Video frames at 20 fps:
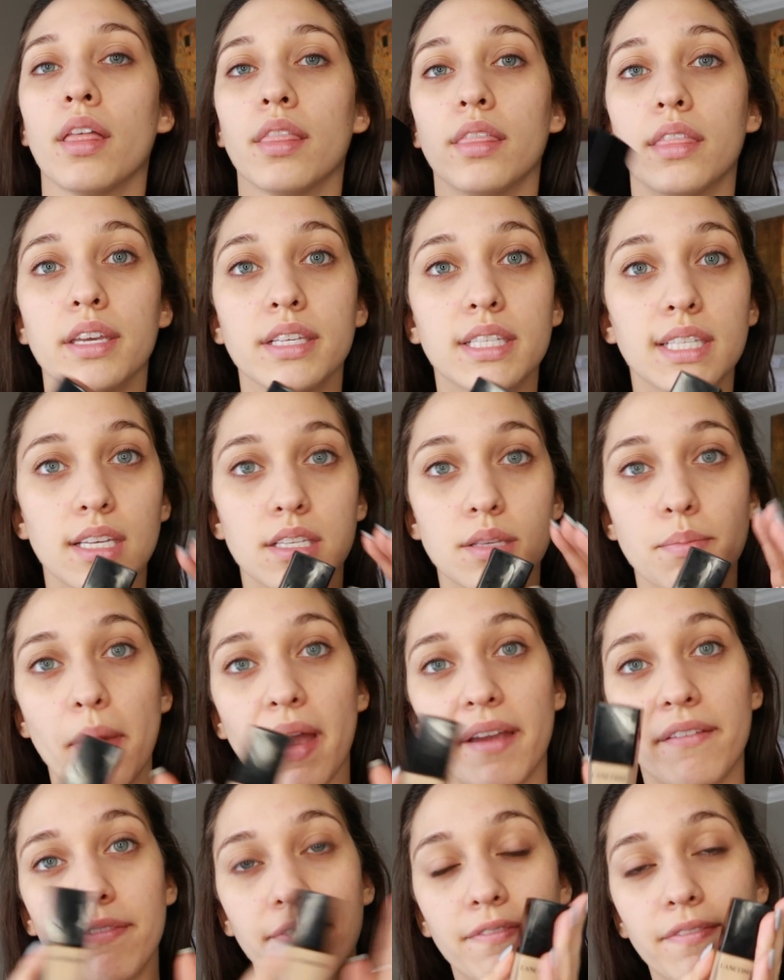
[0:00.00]
This is
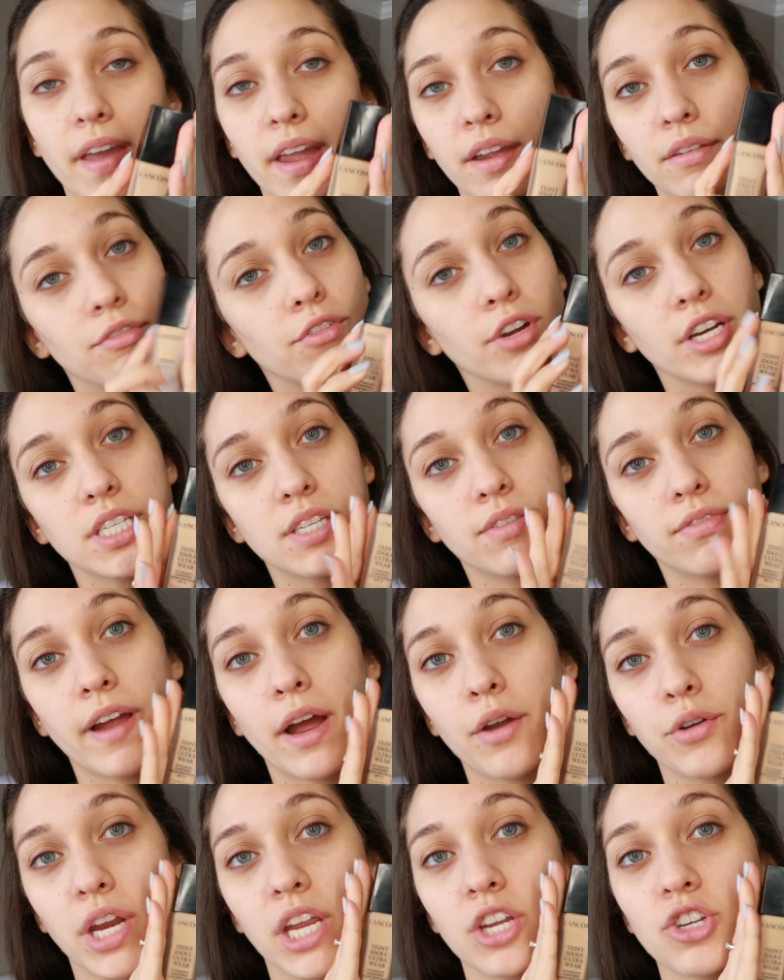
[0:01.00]
my favorite
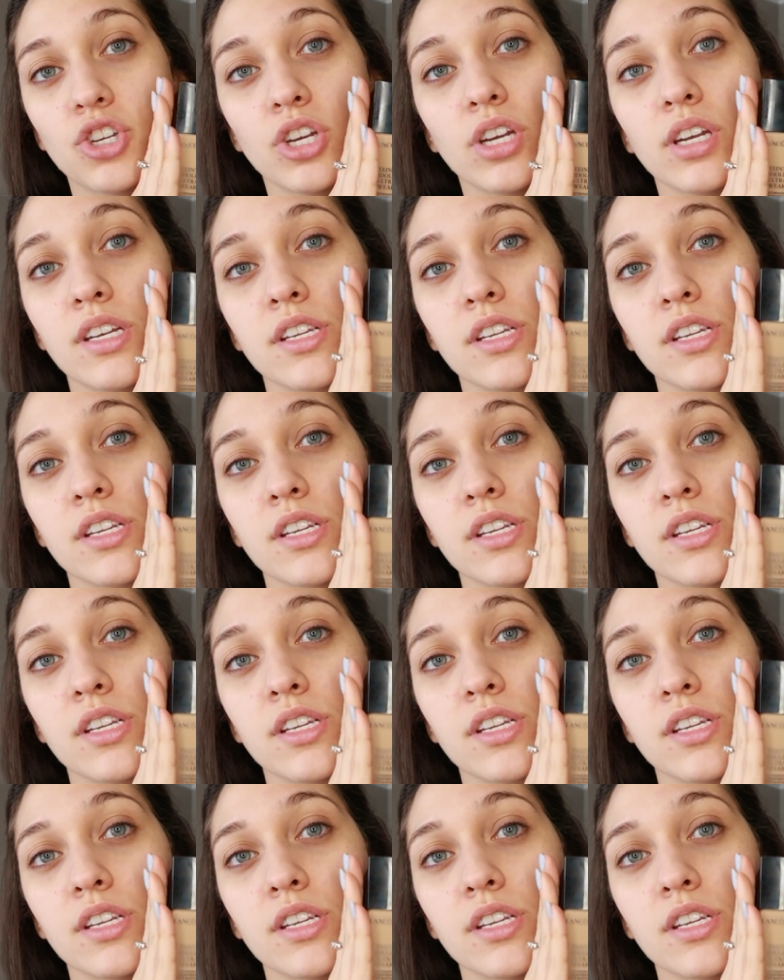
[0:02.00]
foundation.